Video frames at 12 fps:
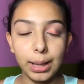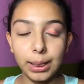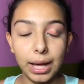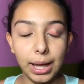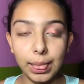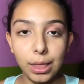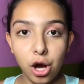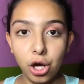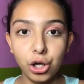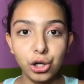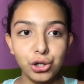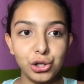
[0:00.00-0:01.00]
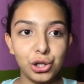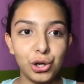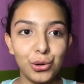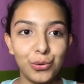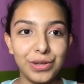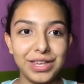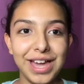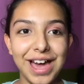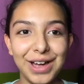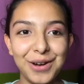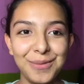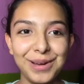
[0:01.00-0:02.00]
a lot longer, so yeah,
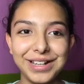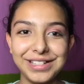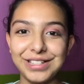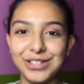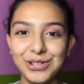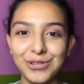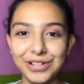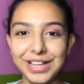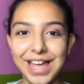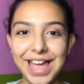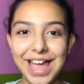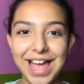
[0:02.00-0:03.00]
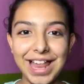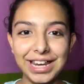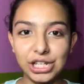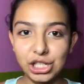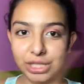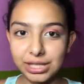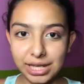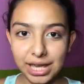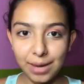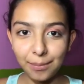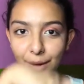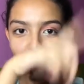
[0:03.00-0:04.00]
I hope you guys enjoy and just
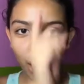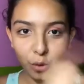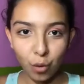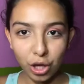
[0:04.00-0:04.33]
keep on